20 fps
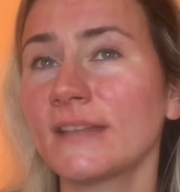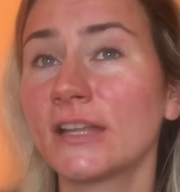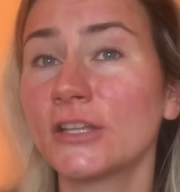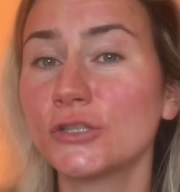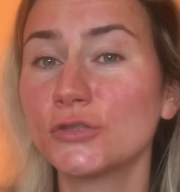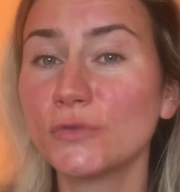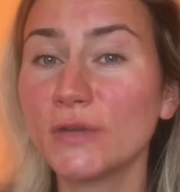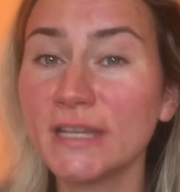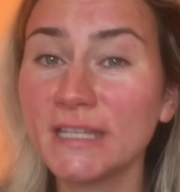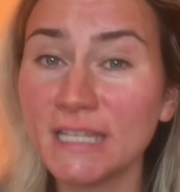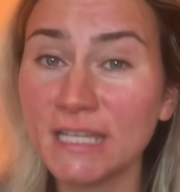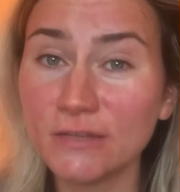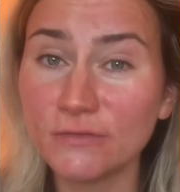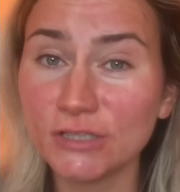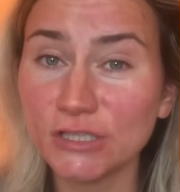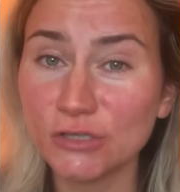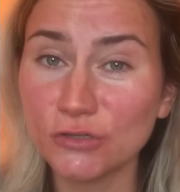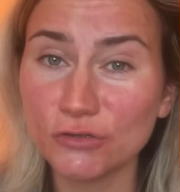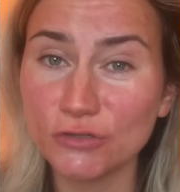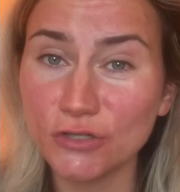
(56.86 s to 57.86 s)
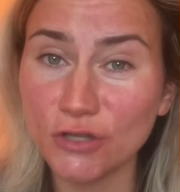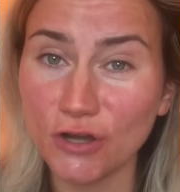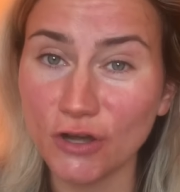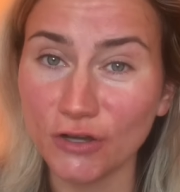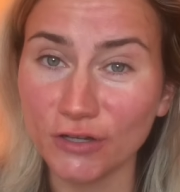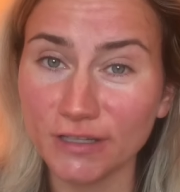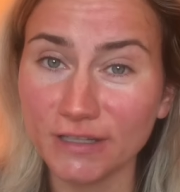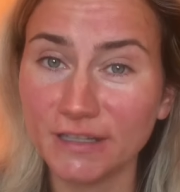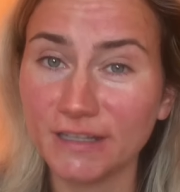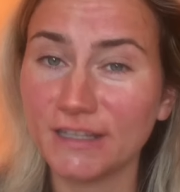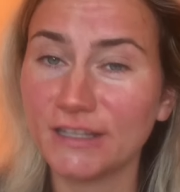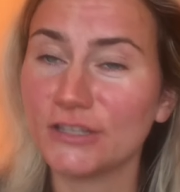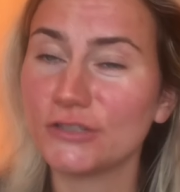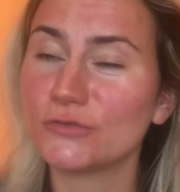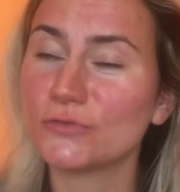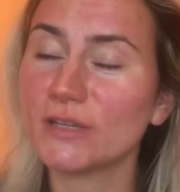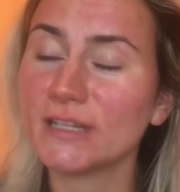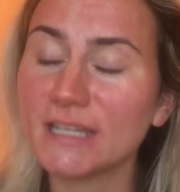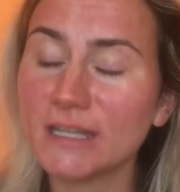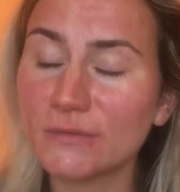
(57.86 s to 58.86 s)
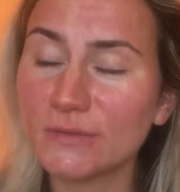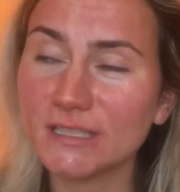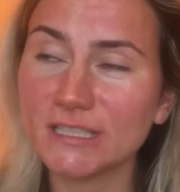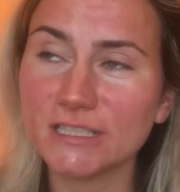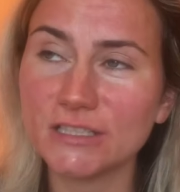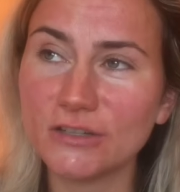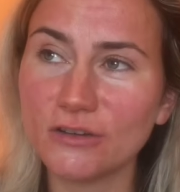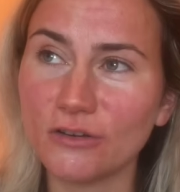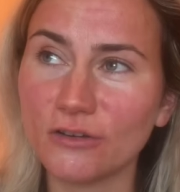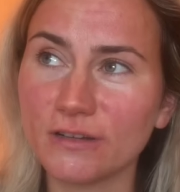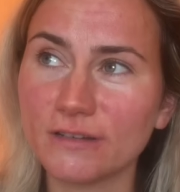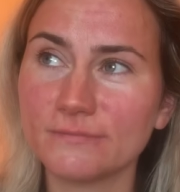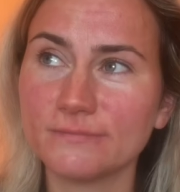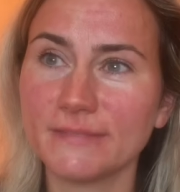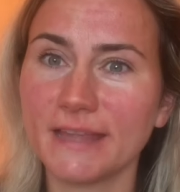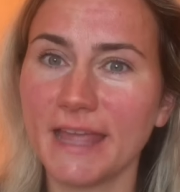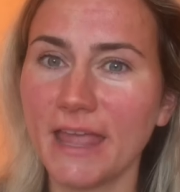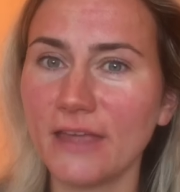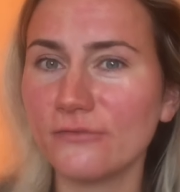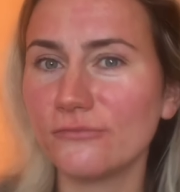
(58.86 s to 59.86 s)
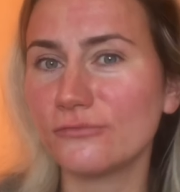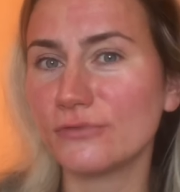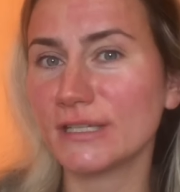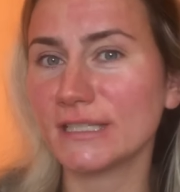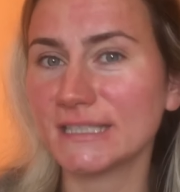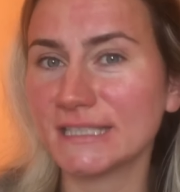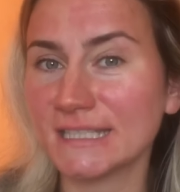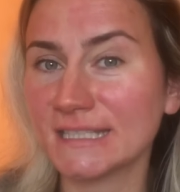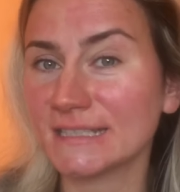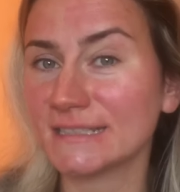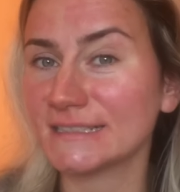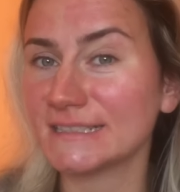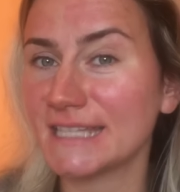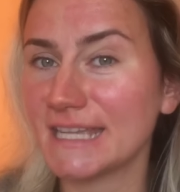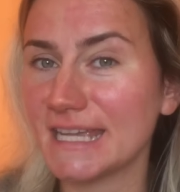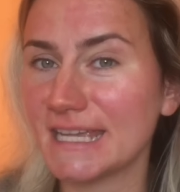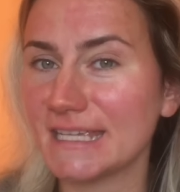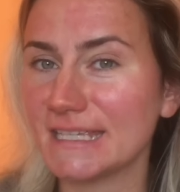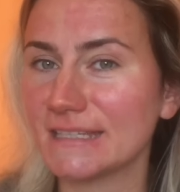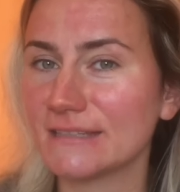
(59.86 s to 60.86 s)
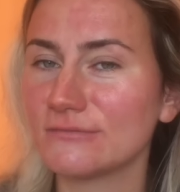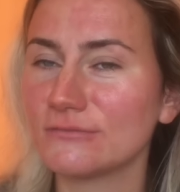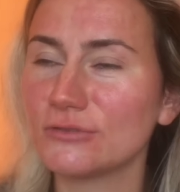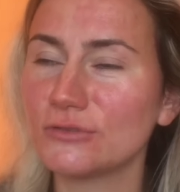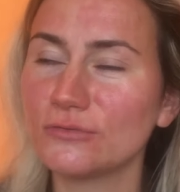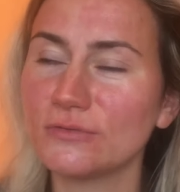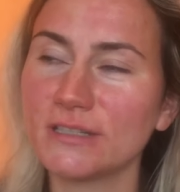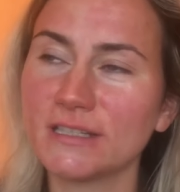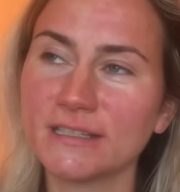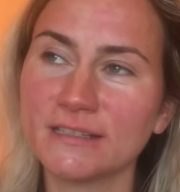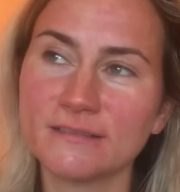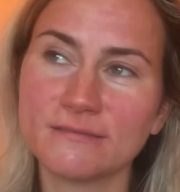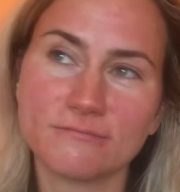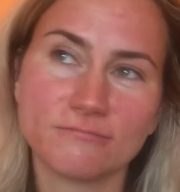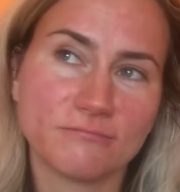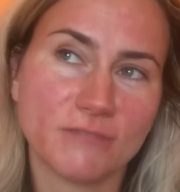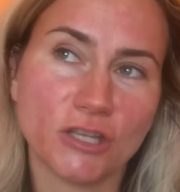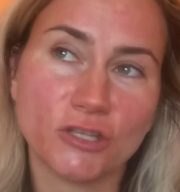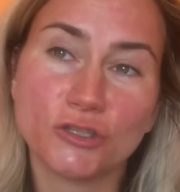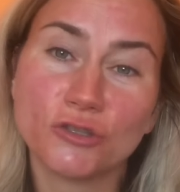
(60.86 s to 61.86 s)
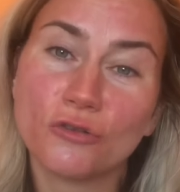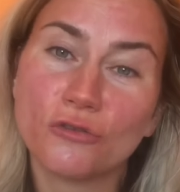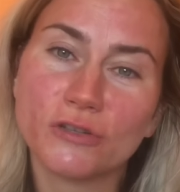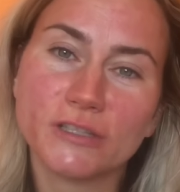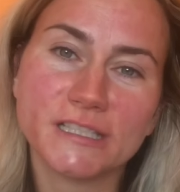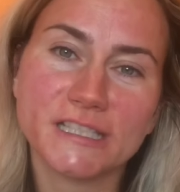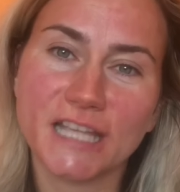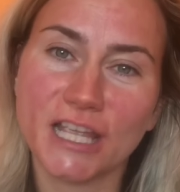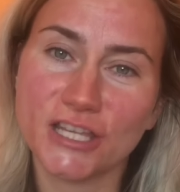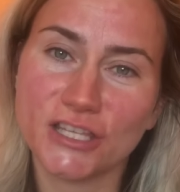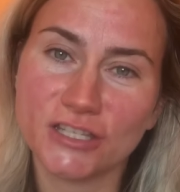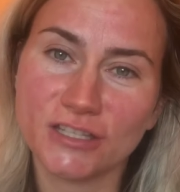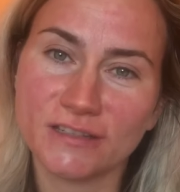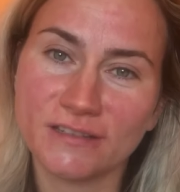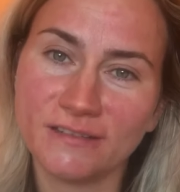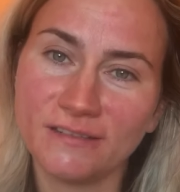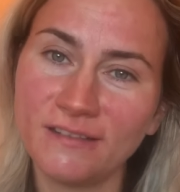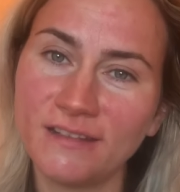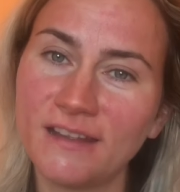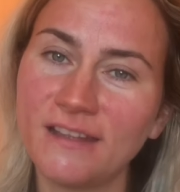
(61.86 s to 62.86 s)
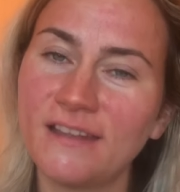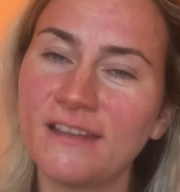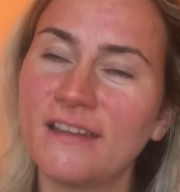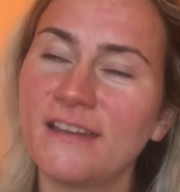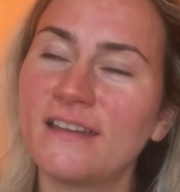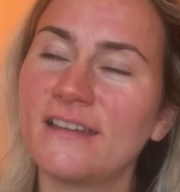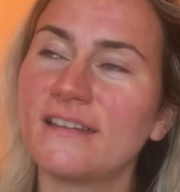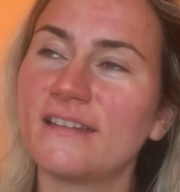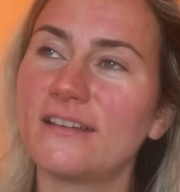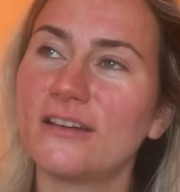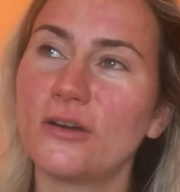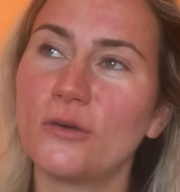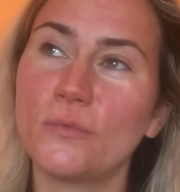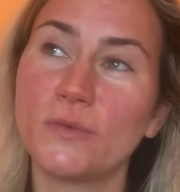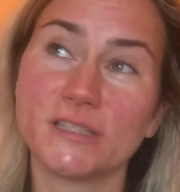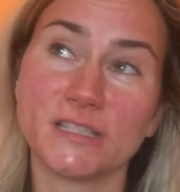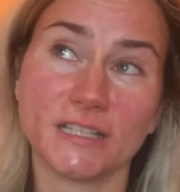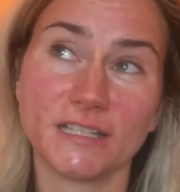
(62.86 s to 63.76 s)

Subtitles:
Training with your dog, training with a dog every single day, doing a short session with a